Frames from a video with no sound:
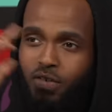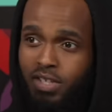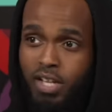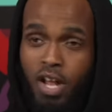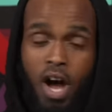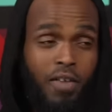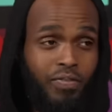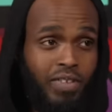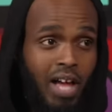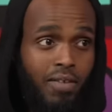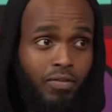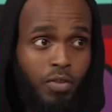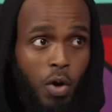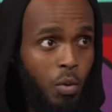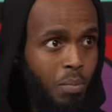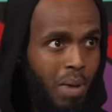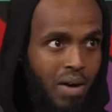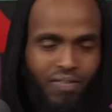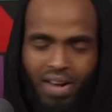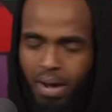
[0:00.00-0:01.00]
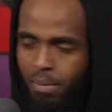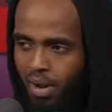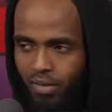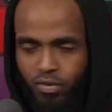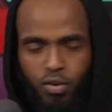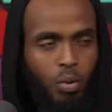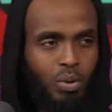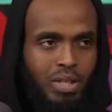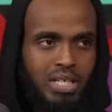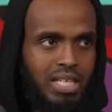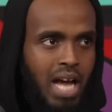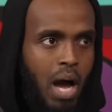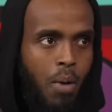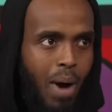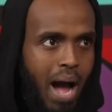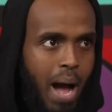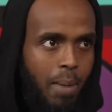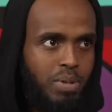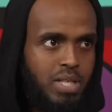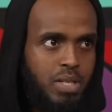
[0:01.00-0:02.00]
obviously, after I've told my family, I've told this guy
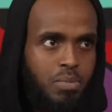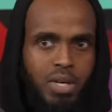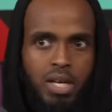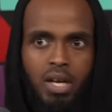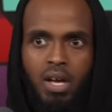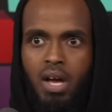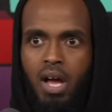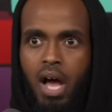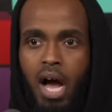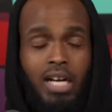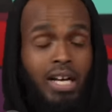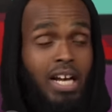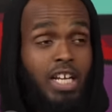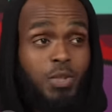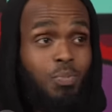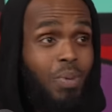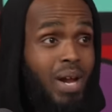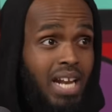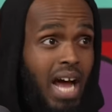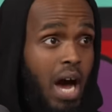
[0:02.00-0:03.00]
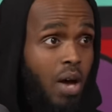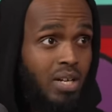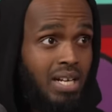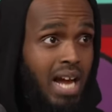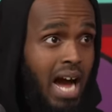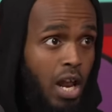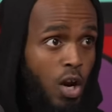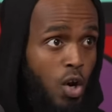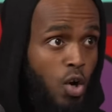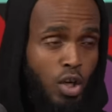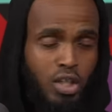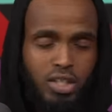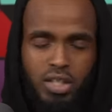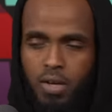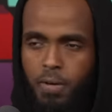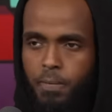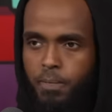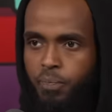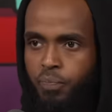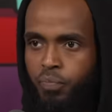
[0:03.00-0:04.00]
what happened to me. I explained how the guy
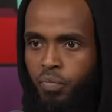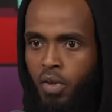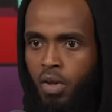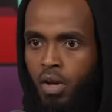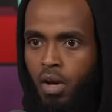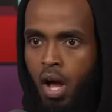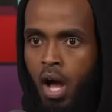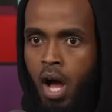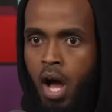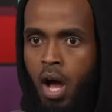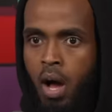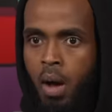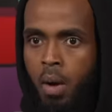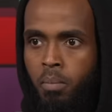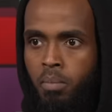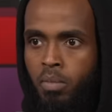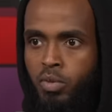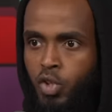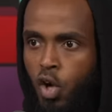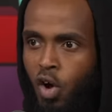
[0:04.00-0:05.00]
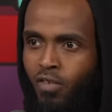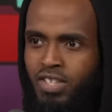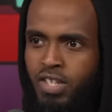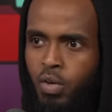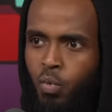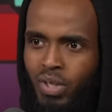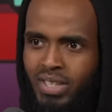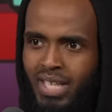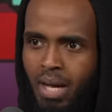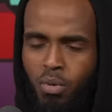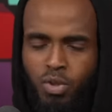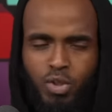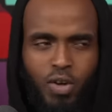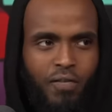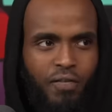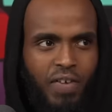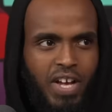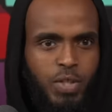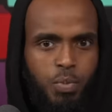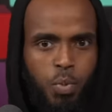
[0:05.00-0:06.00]
looks. Um, so obviously one time he was
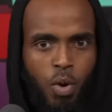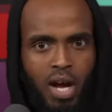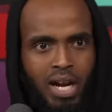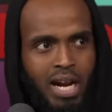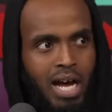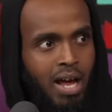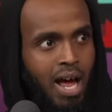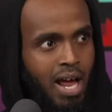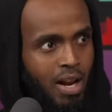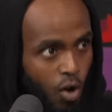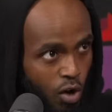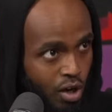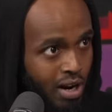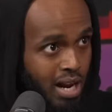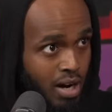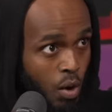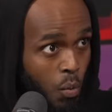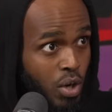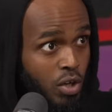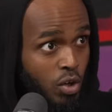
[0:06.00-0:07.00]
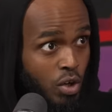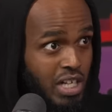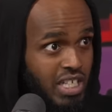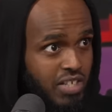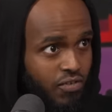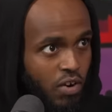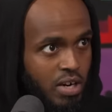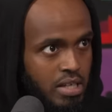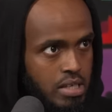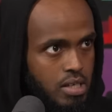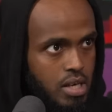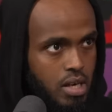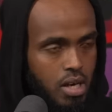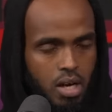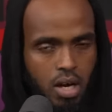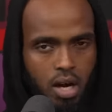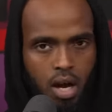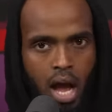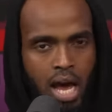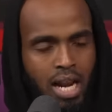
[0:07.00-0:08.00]
on Facebook and I and, on, and I went on his friends
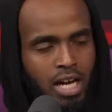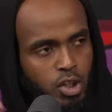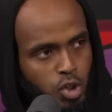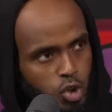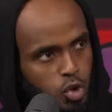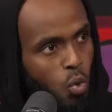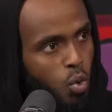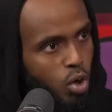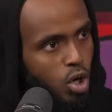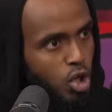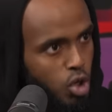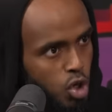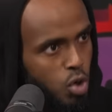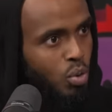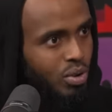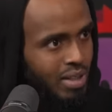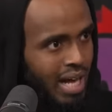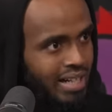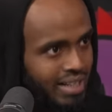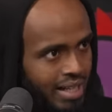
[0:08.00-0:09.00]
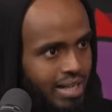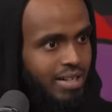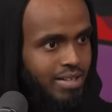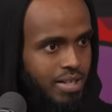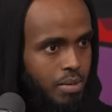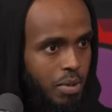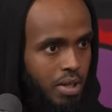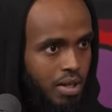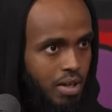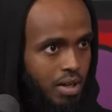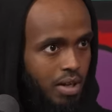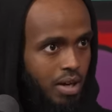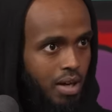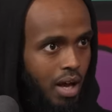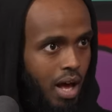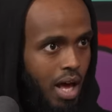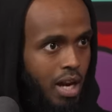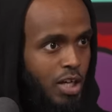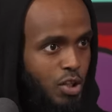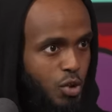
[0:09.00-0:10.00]
and I saw the youth that did it to me
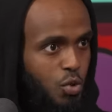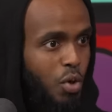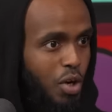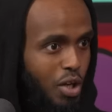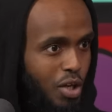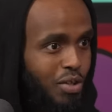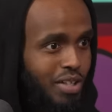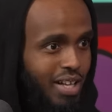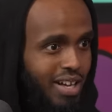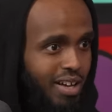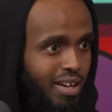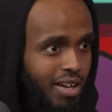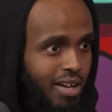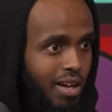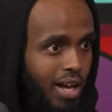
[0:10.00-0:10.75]
and I saw the youth that